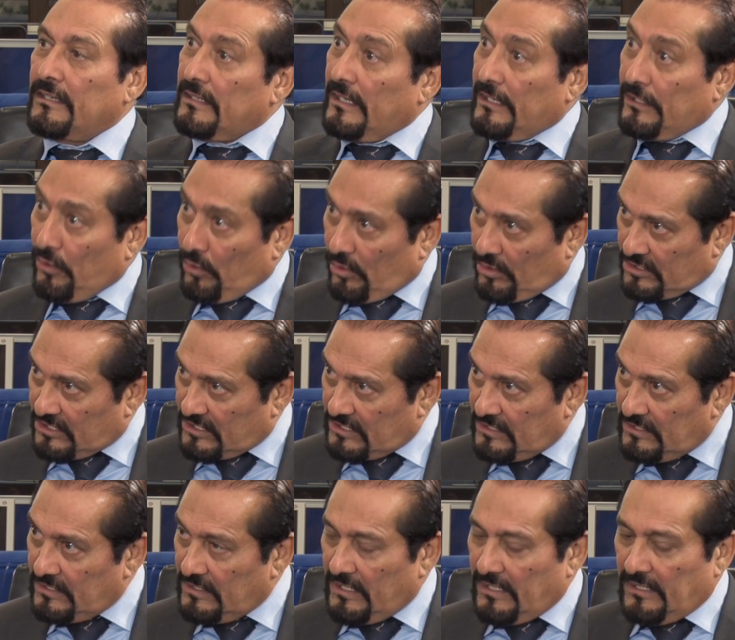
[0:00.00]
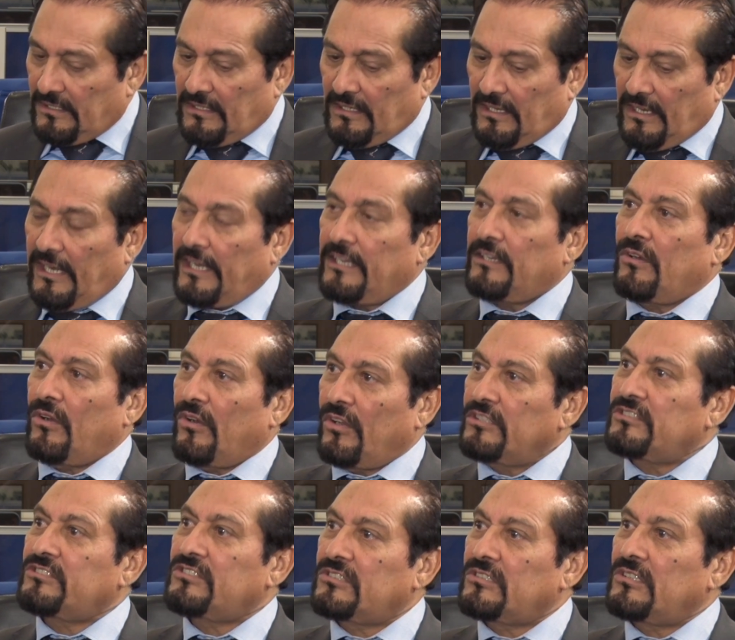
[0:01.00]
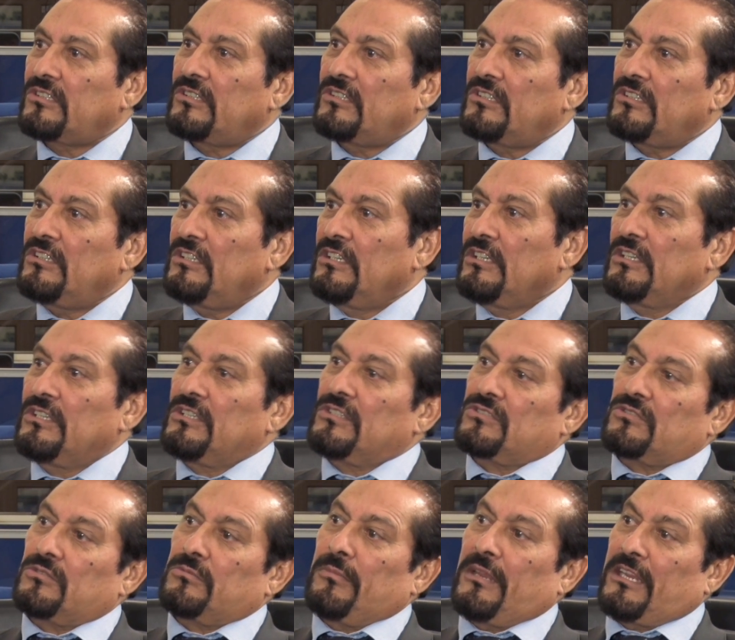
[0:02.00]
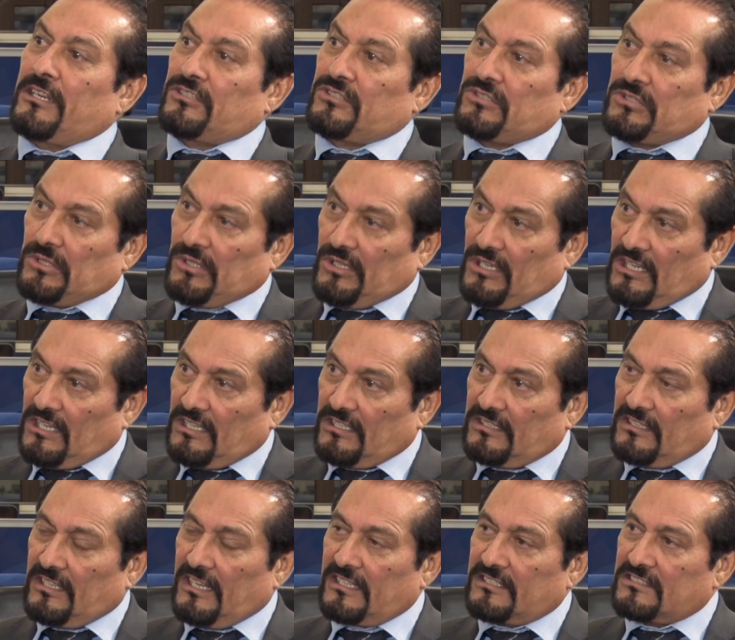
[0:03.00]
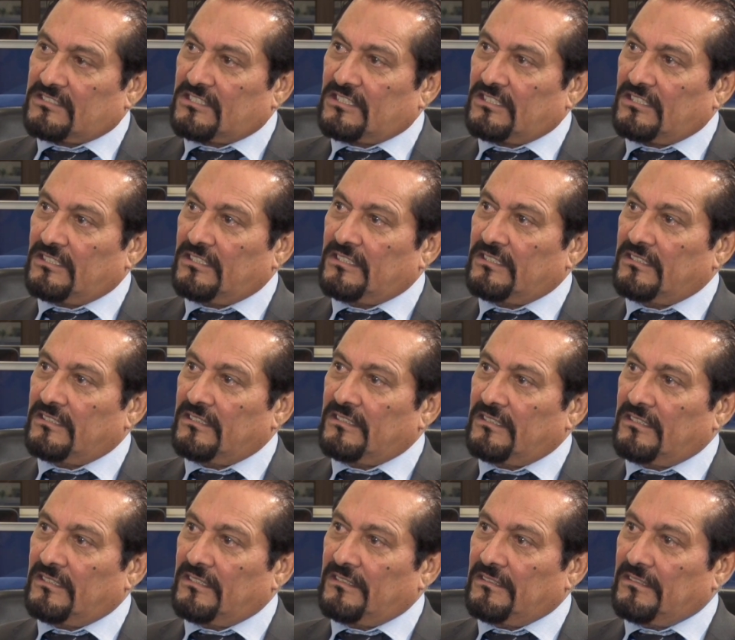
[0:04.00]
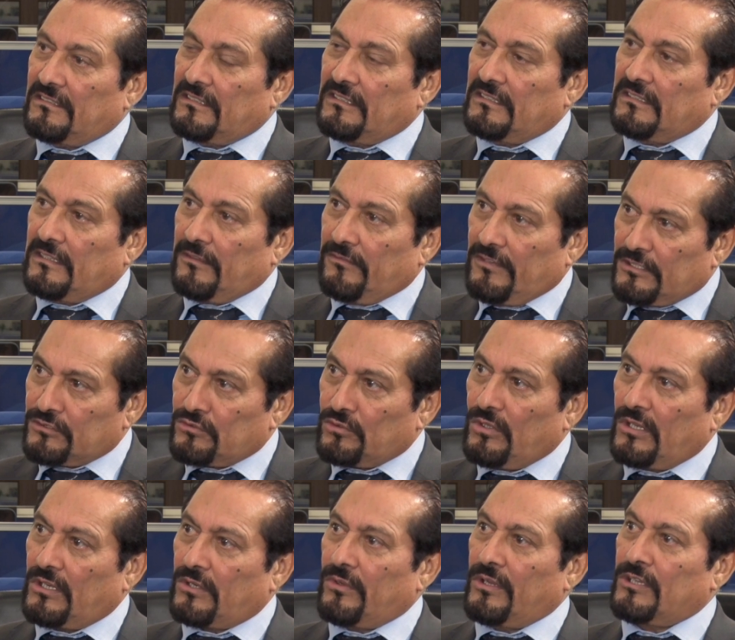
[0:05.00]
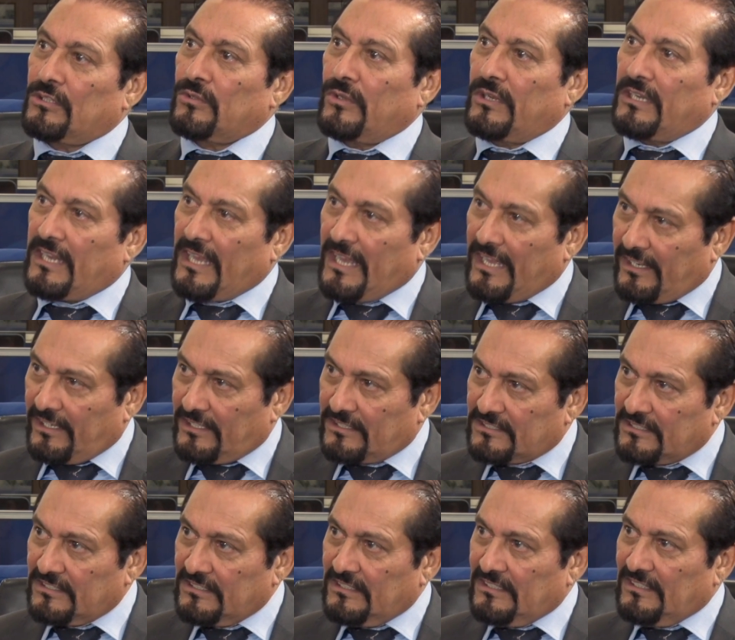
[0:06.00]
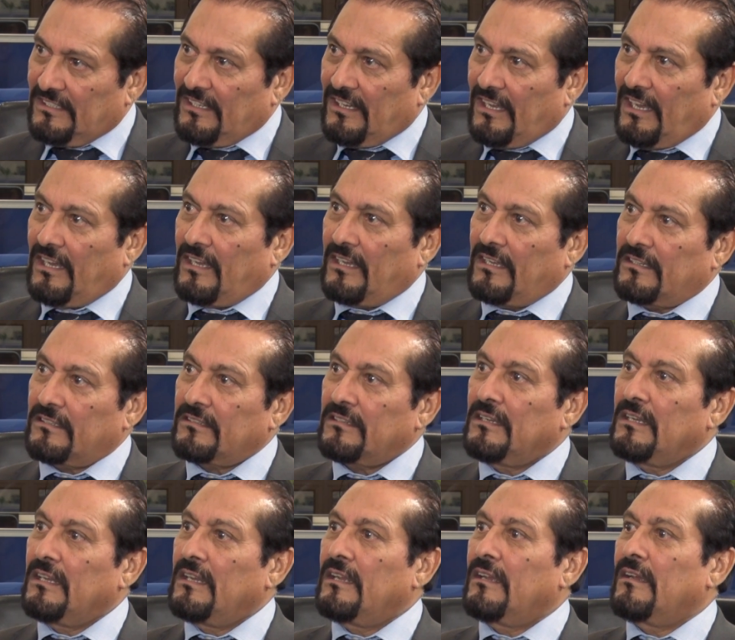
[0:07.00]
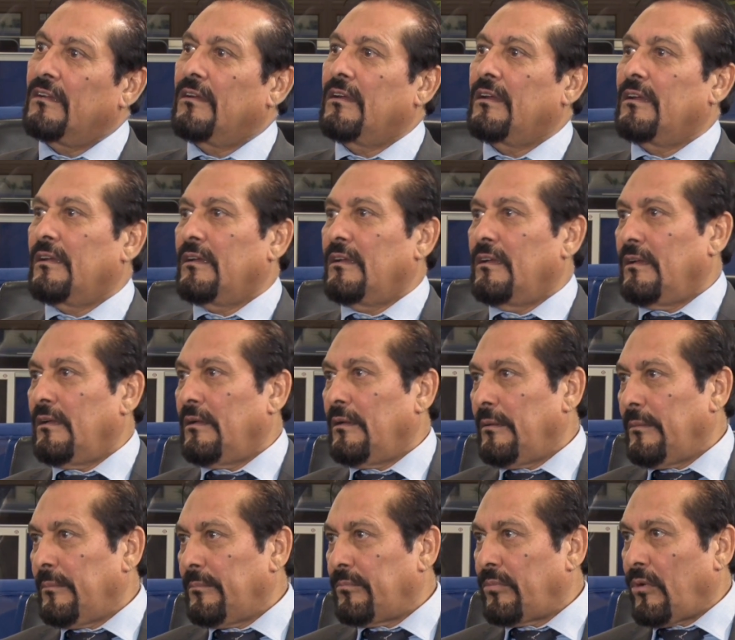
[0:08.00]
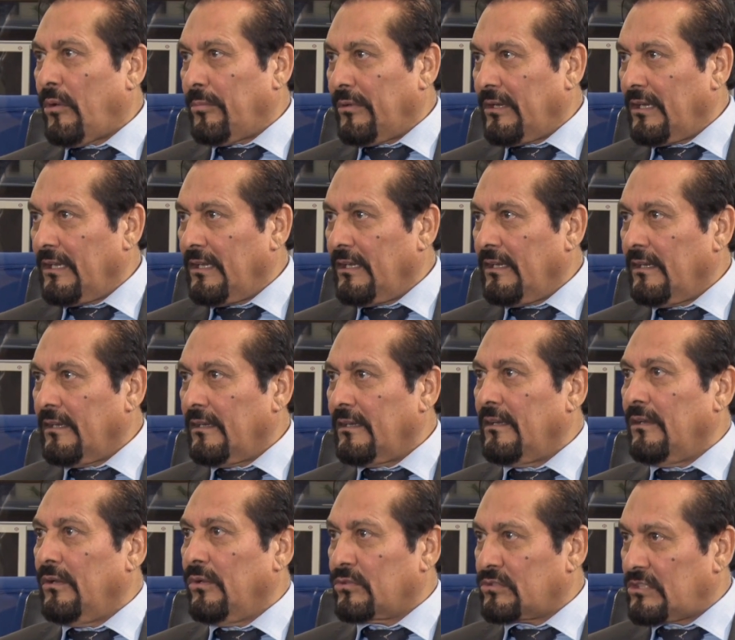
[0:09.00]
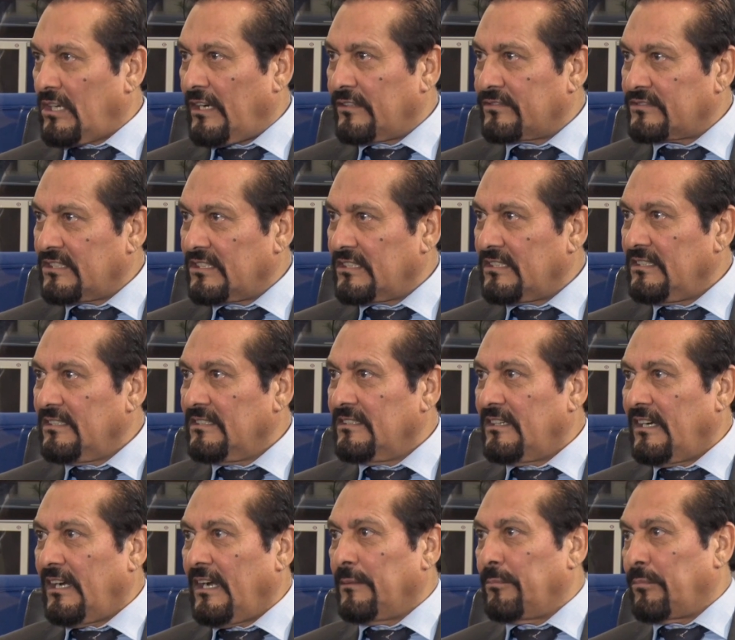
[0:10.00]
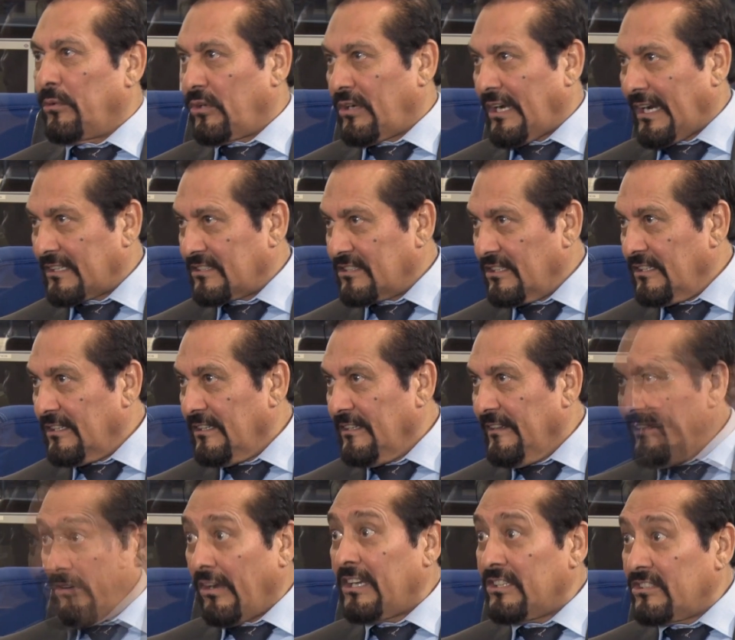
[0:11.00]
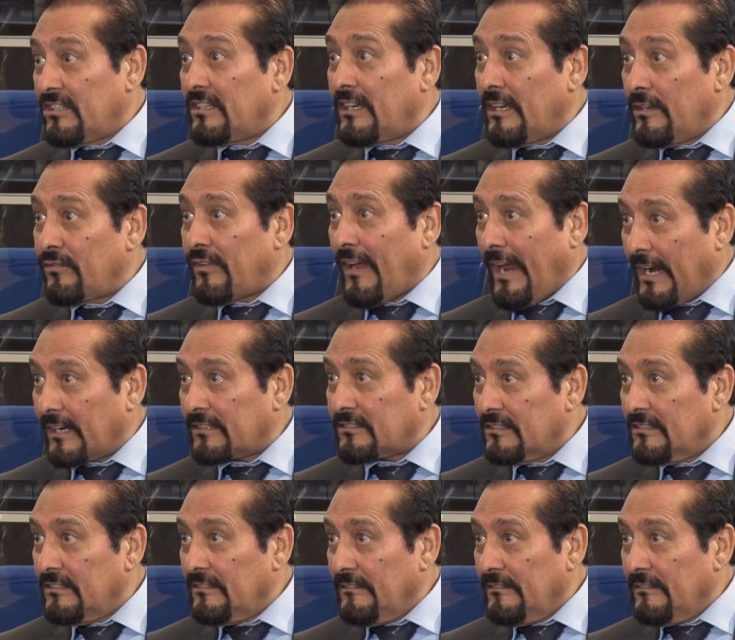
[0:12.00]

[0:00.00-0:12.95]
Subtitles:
in order, and also to make sure that the ones who are going to inherit are properly looked after and protected. Religion, in fact,